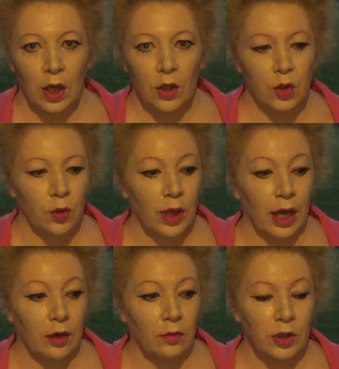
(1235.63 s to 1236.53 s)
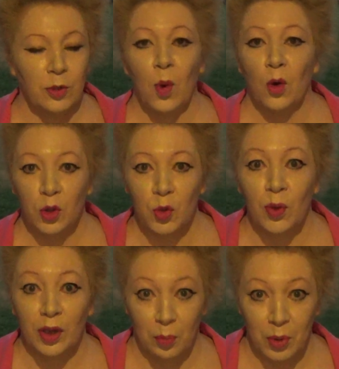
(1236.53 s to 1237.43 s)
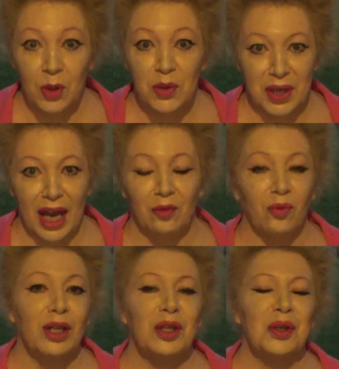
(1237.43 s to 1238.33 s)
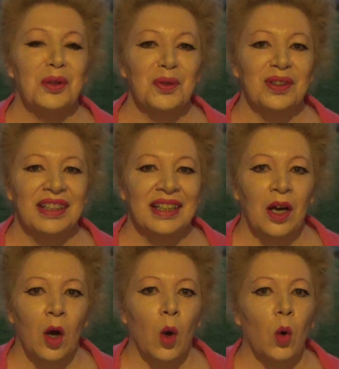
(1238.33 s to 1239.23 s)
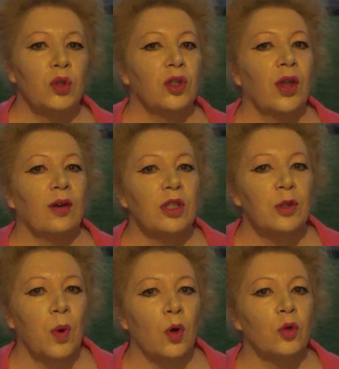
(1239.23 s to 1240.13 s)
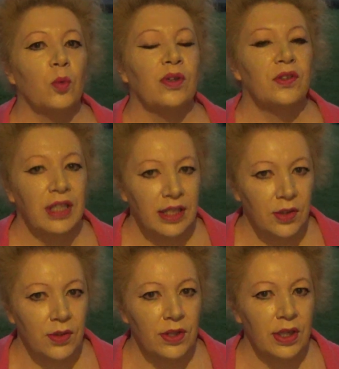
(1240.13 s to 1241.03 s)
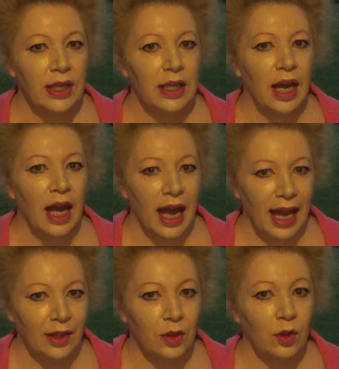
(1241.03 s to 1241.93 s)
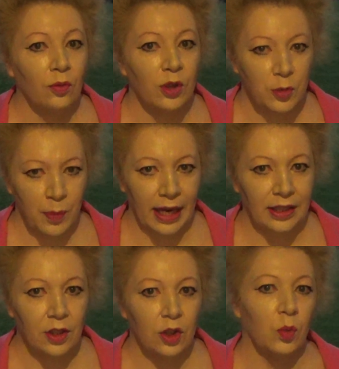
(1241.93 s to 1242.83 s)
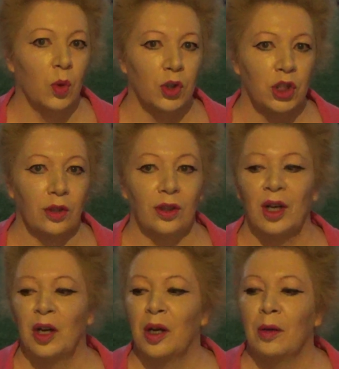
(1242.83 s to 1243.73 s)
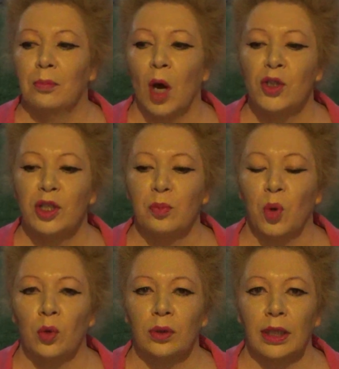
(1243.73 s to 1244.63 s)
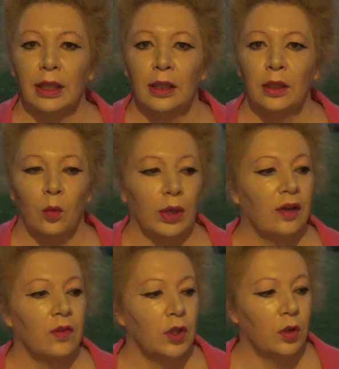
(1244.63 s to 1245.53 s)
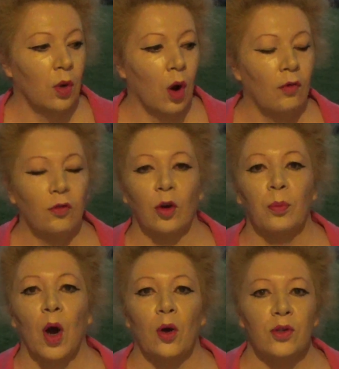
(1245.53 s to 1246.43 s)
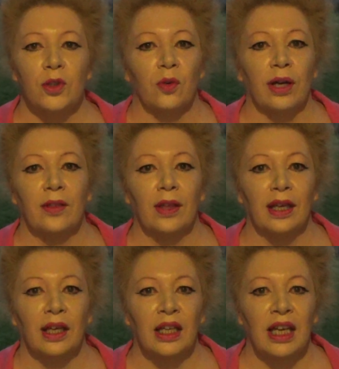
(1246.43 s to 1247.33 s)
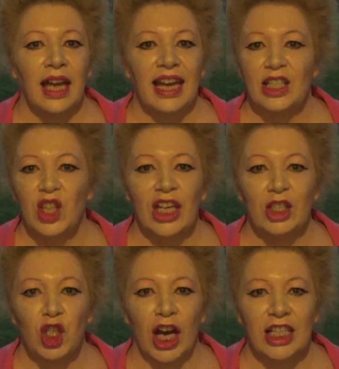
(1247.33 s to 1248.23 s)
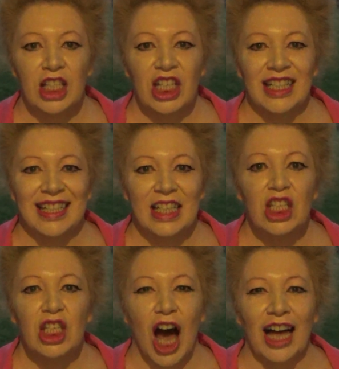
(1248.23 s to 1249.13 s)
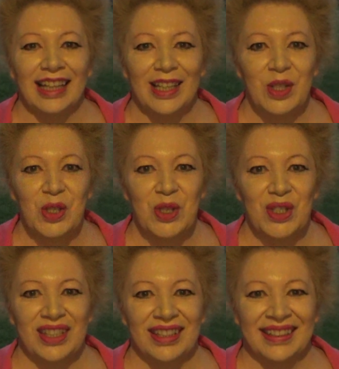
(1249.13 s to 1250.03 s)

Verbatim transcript: Do they respond with abuse and ridicule? Or do they respond with decency and respect towards you? Most importantly, whenever you offer a post or anything, is there just silence?